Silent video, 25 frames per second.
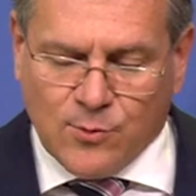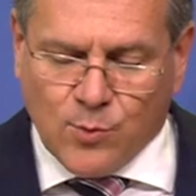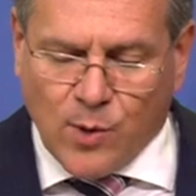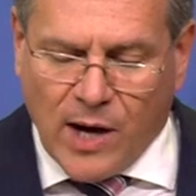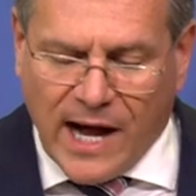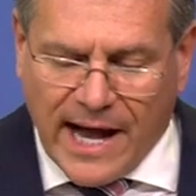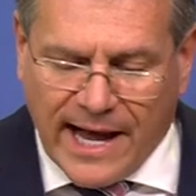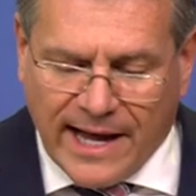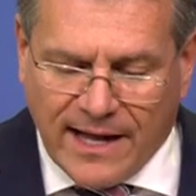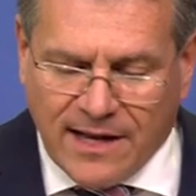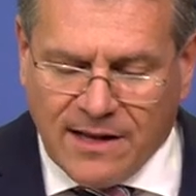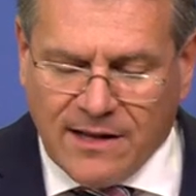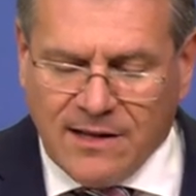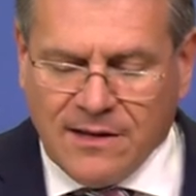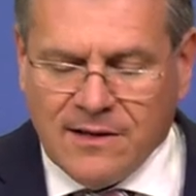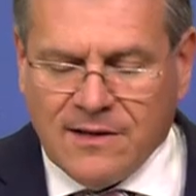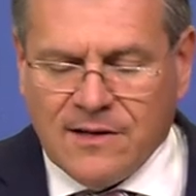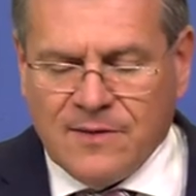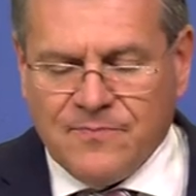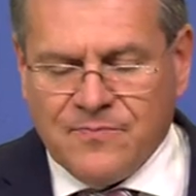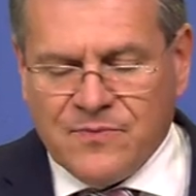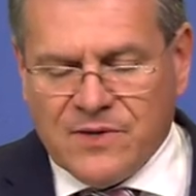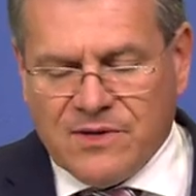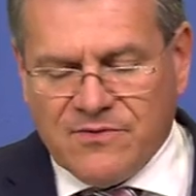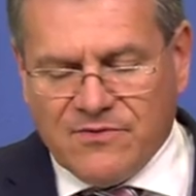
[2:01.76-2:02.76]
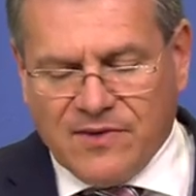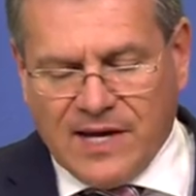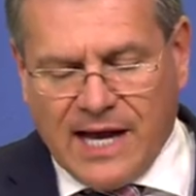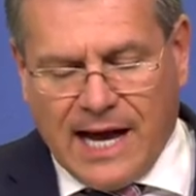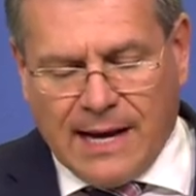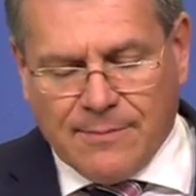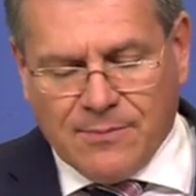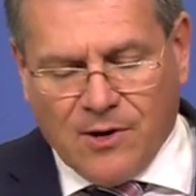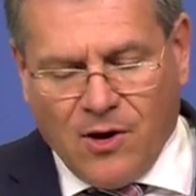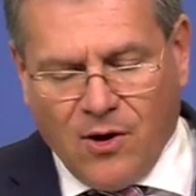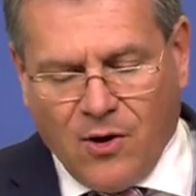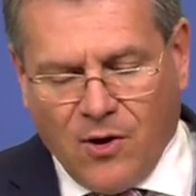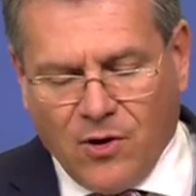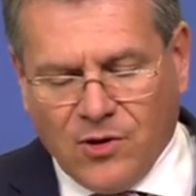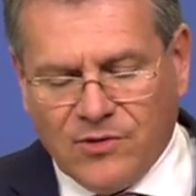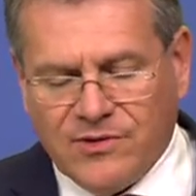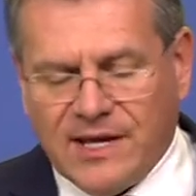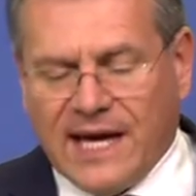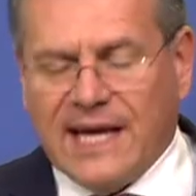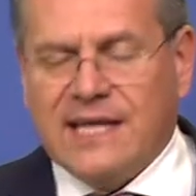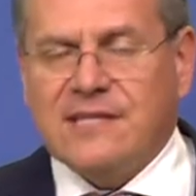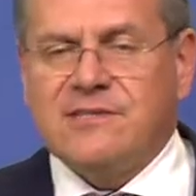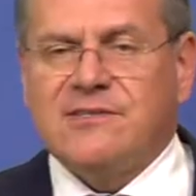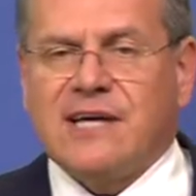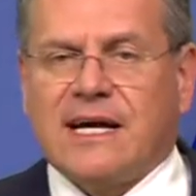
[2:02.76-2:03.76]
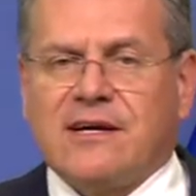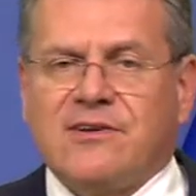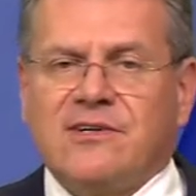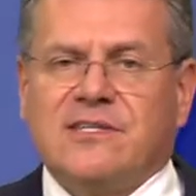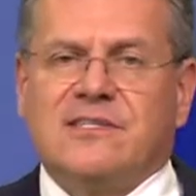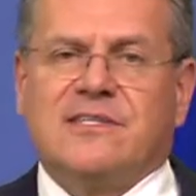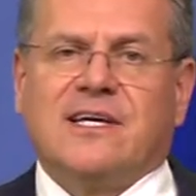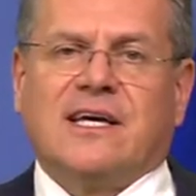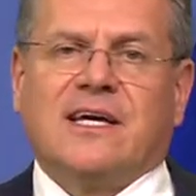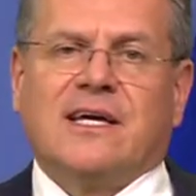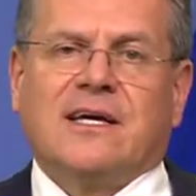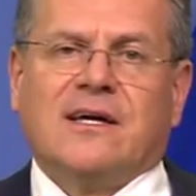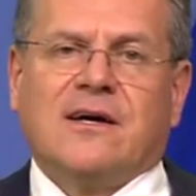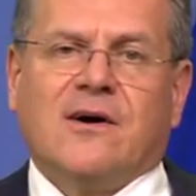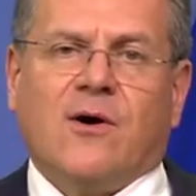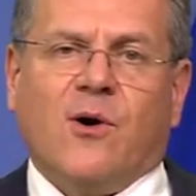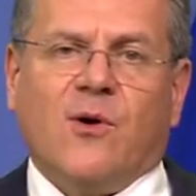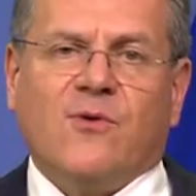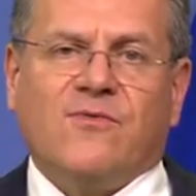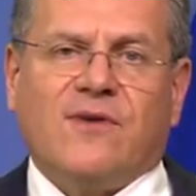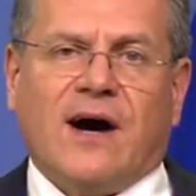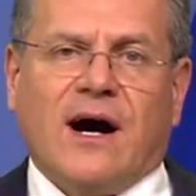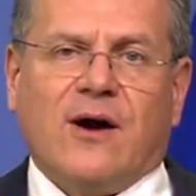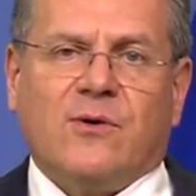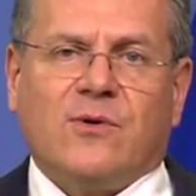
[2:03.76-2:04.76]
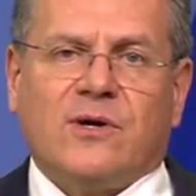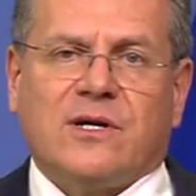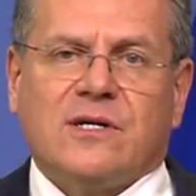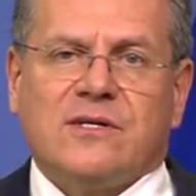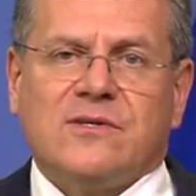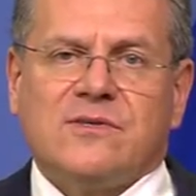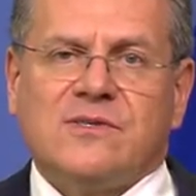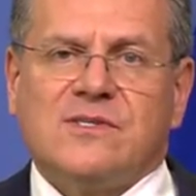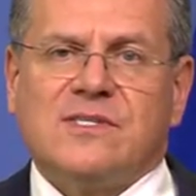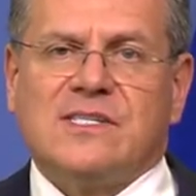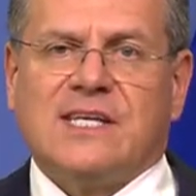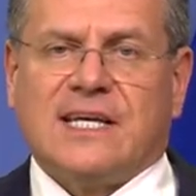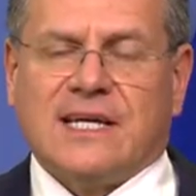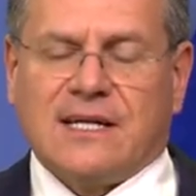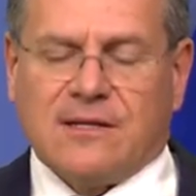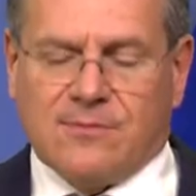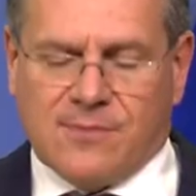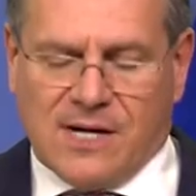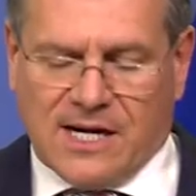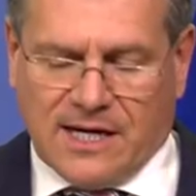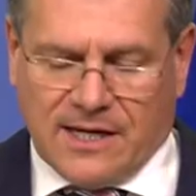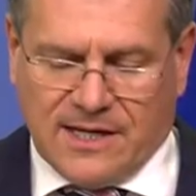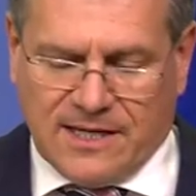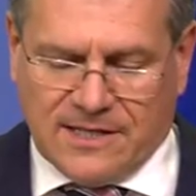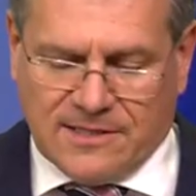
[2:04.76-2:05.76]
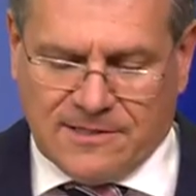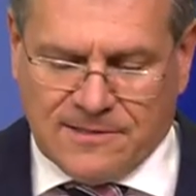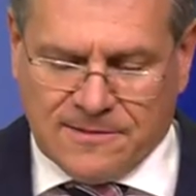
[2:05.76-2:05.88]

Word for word: while we uphold the integrity of our single market.